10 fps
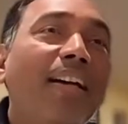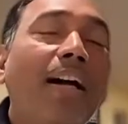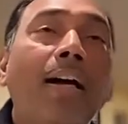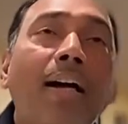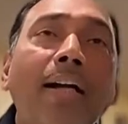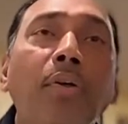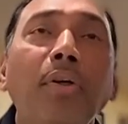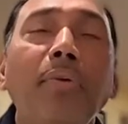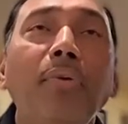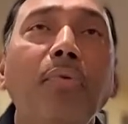uh, i don't
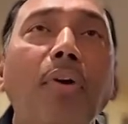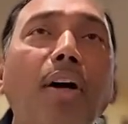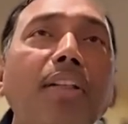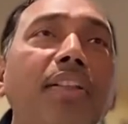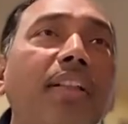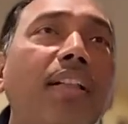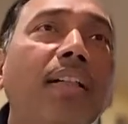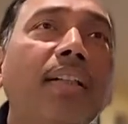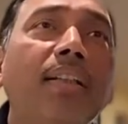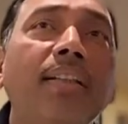know if you watch
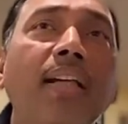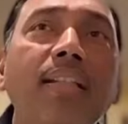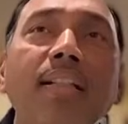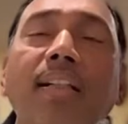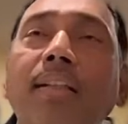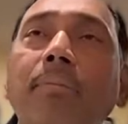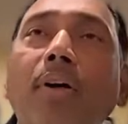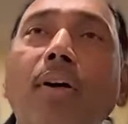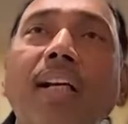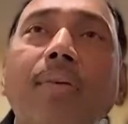uh, there is a
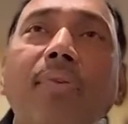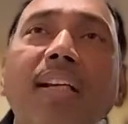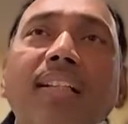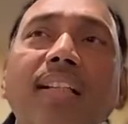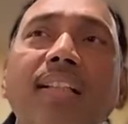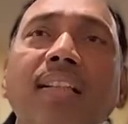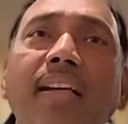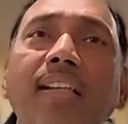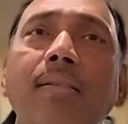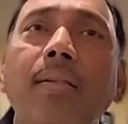on netflix there is a
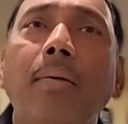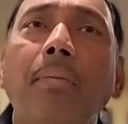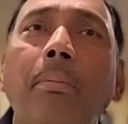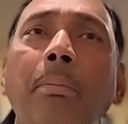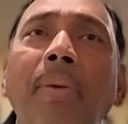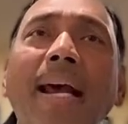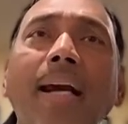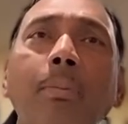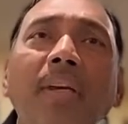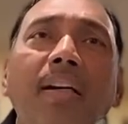series
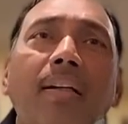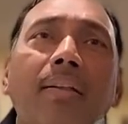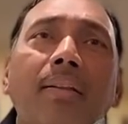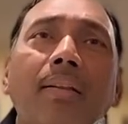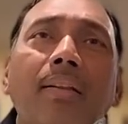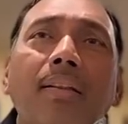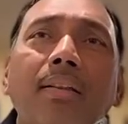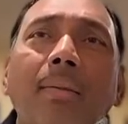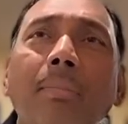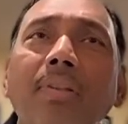black mirror
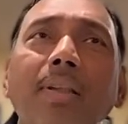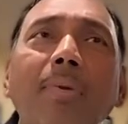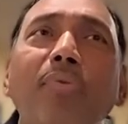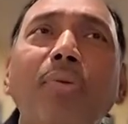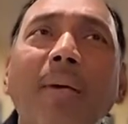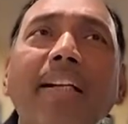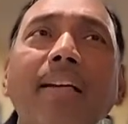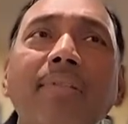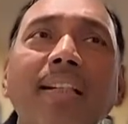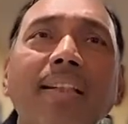some some of you might
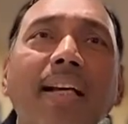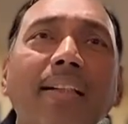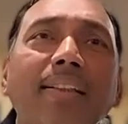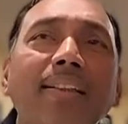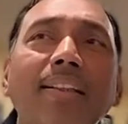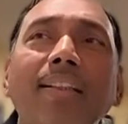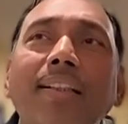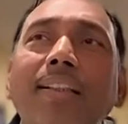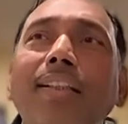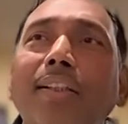have seen that
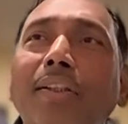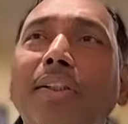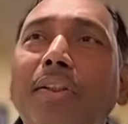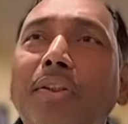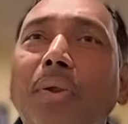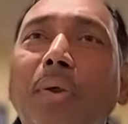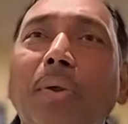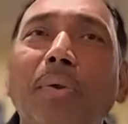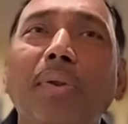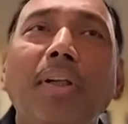so
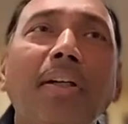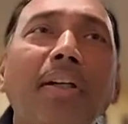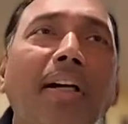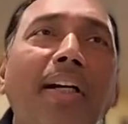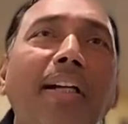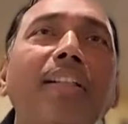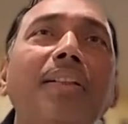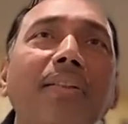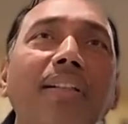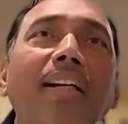uh, it
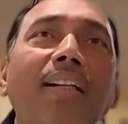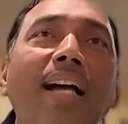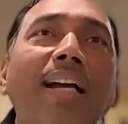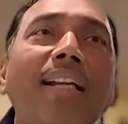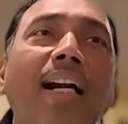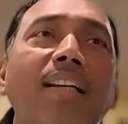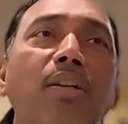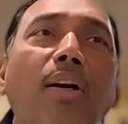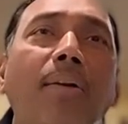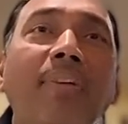it highlights a
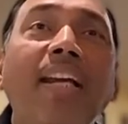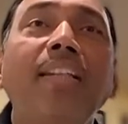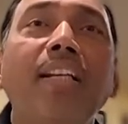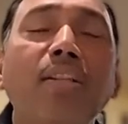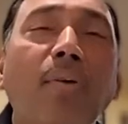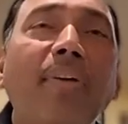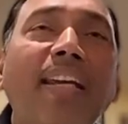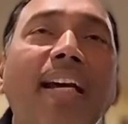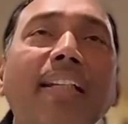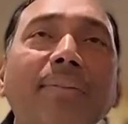lot of dangers of
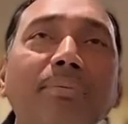AI,